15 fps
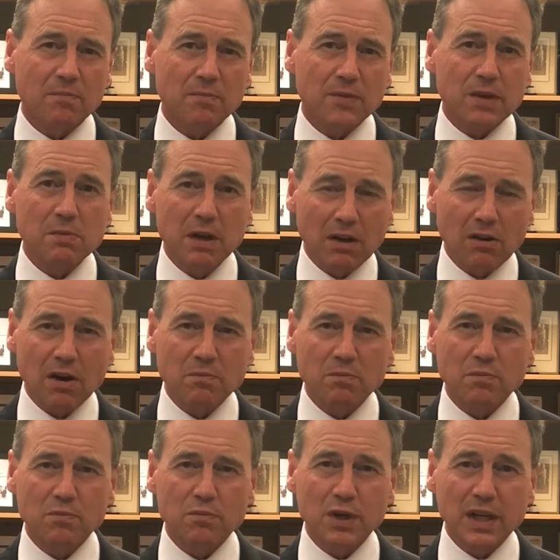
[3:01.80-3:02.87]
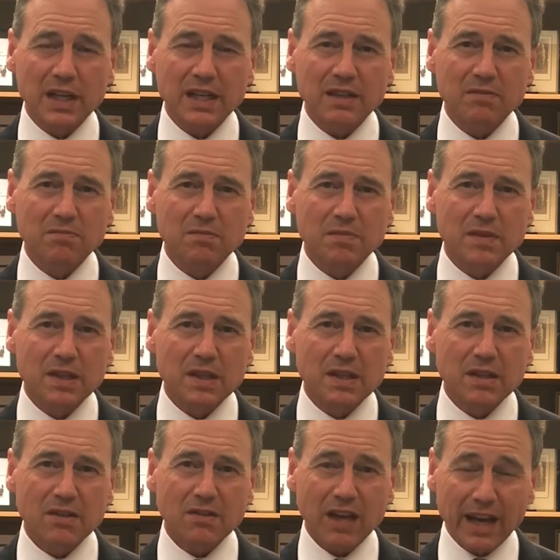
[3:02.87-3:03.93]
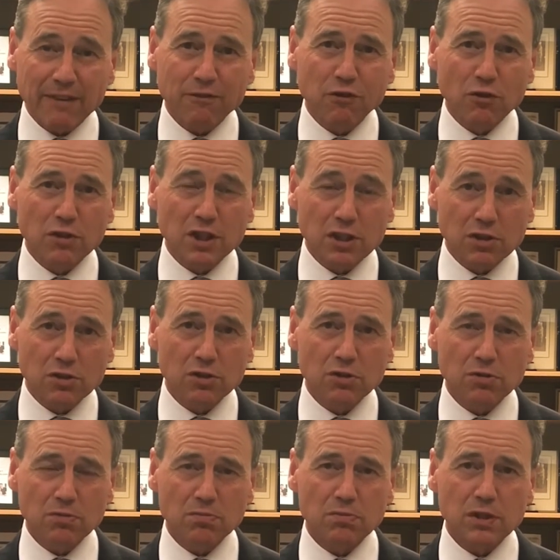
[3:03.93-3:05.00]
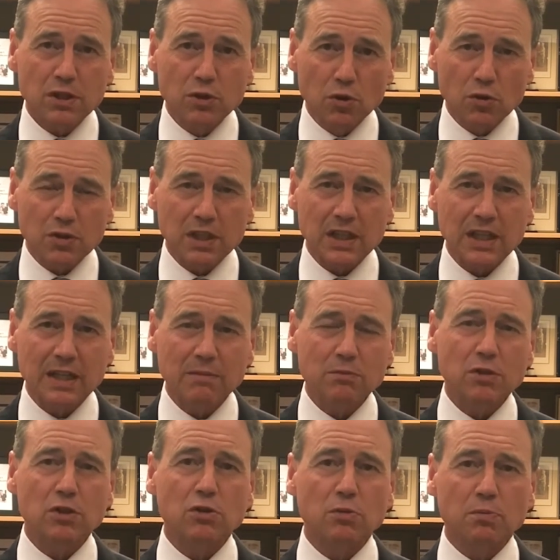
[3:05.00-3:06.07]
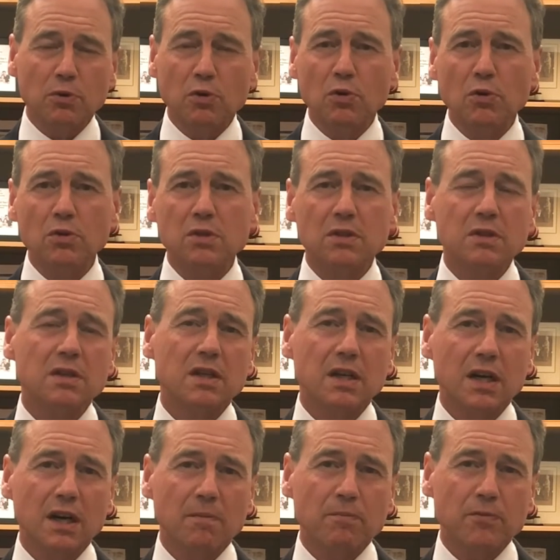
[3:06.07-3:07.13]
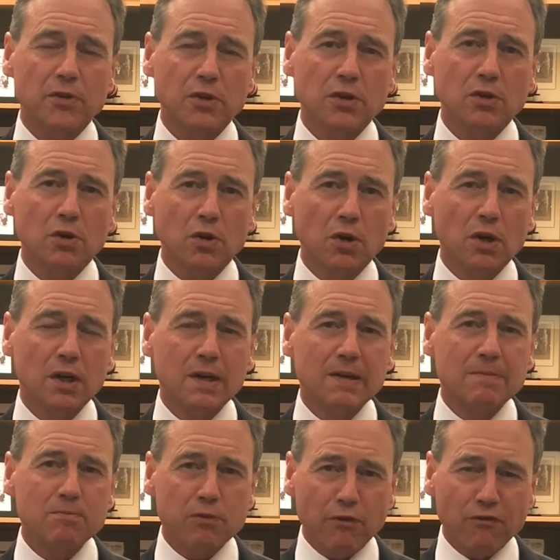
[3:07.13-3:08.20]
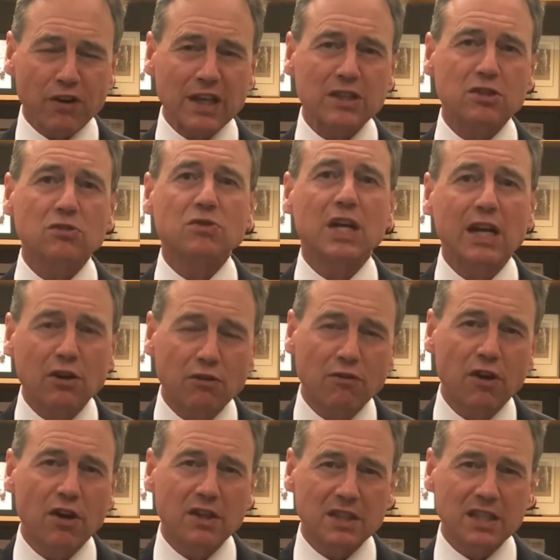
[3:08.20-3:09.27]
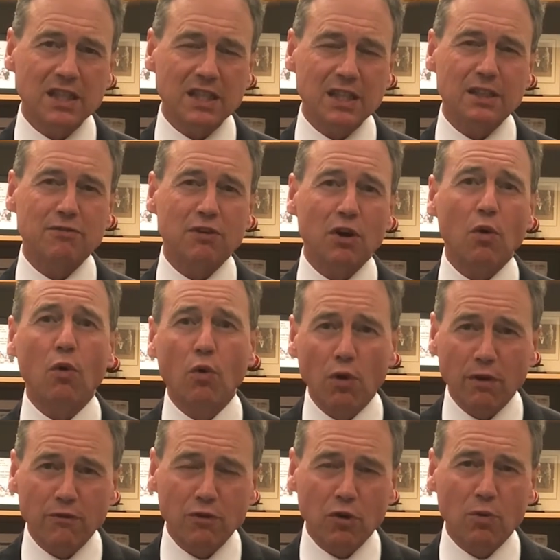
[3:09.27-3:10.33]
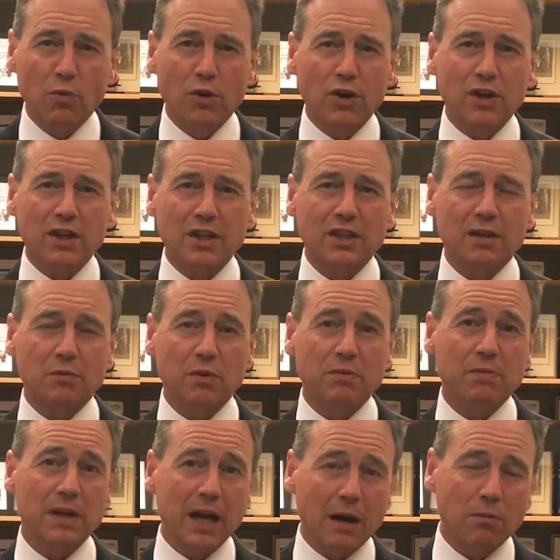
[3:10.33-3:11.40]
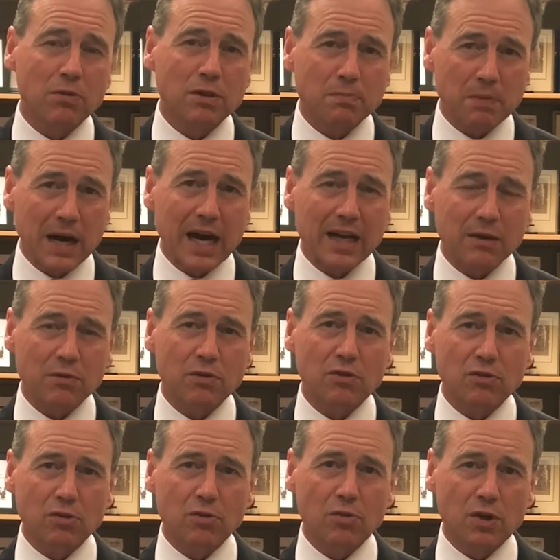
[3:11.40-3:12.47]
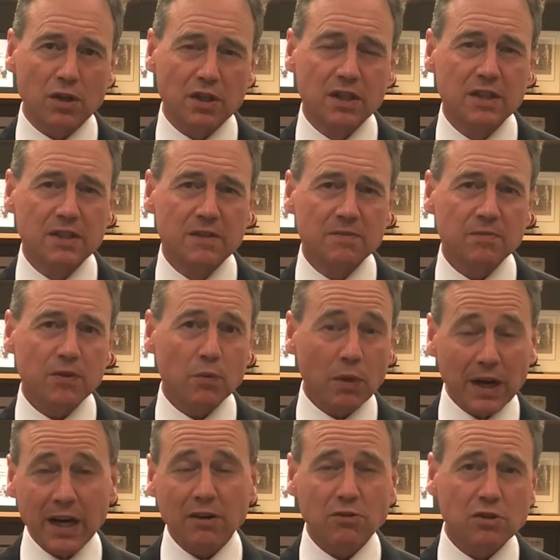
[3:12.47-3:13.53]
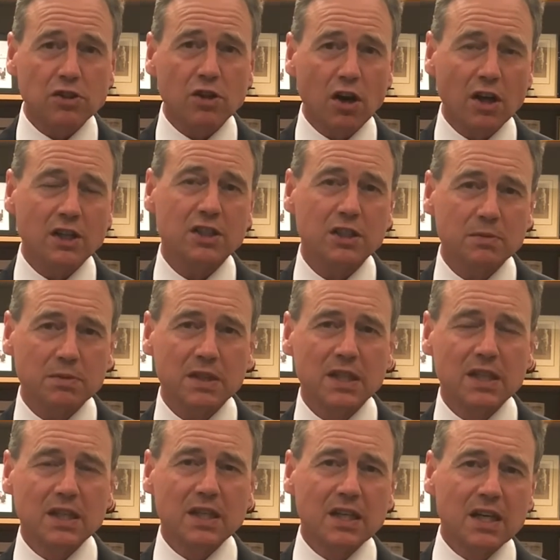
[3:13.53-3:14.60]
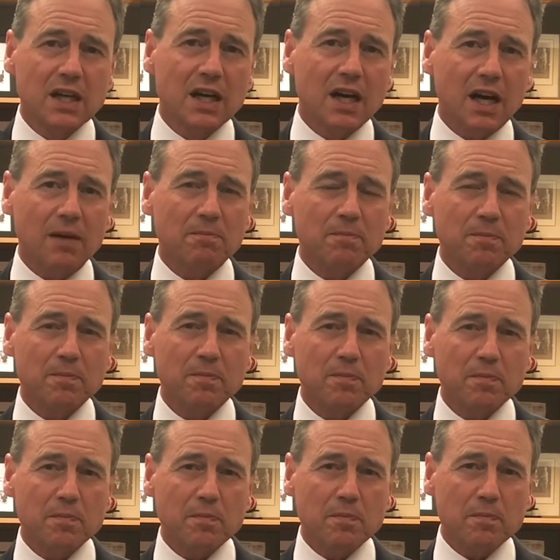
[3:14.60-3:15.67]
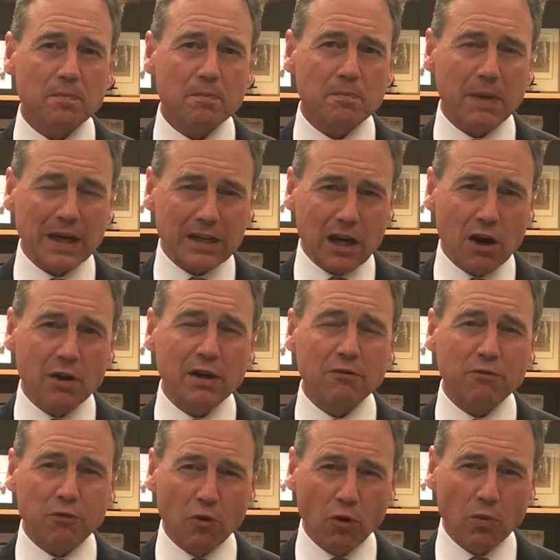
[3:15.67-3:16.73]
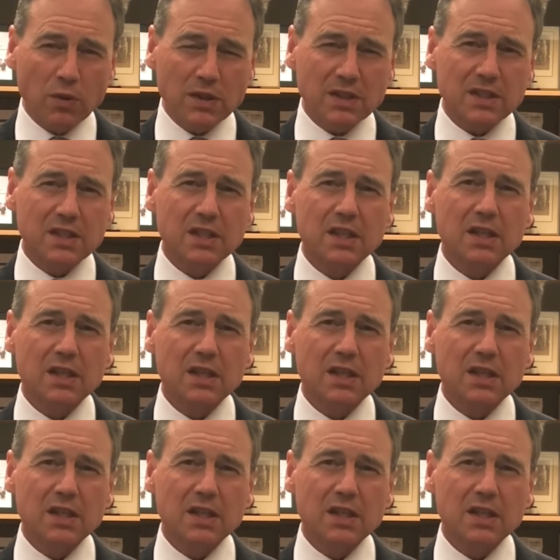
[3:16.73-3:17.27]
Camilla, I'm really thankful to you, to your team, to your board, to your professionals and your volunteers for all of your work, and that we've been able to partner with you on the 100 scholarships. But going forwards,